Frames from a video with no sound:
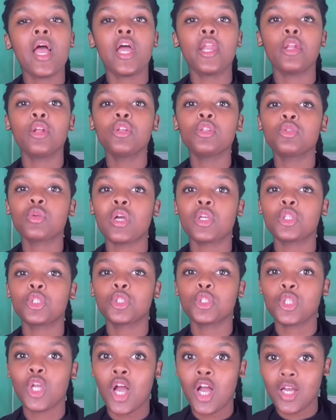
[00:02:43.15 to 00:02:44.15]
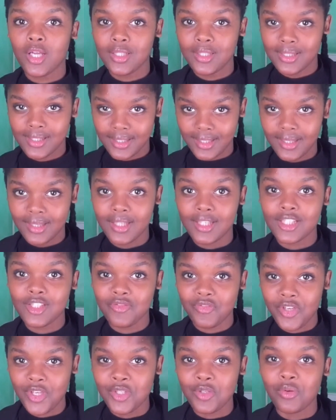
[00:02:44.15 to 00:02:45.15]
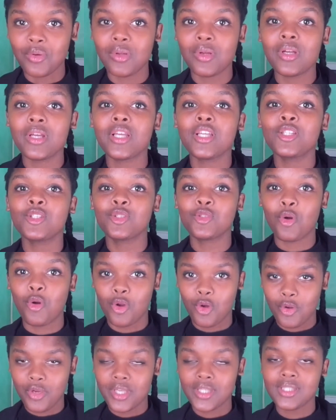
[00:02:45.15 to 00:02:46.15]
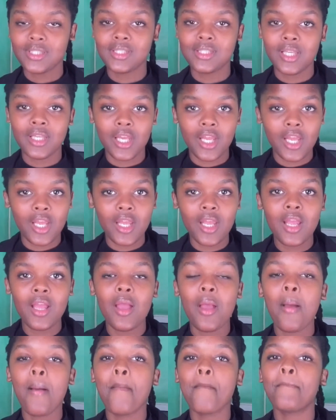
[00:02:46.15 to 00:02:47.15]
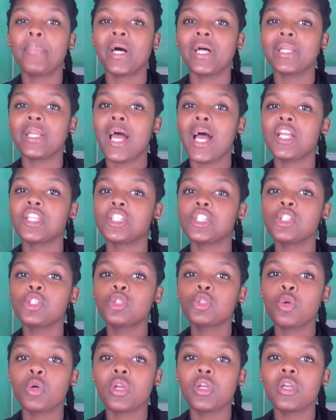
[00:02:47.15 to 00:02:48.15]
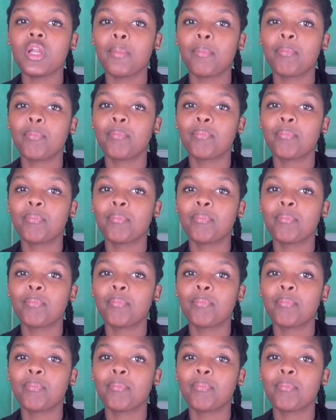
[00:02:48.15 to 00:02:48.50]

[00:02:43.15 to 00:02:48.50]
And also I shot this video Izolo yesterday, but I just couldn't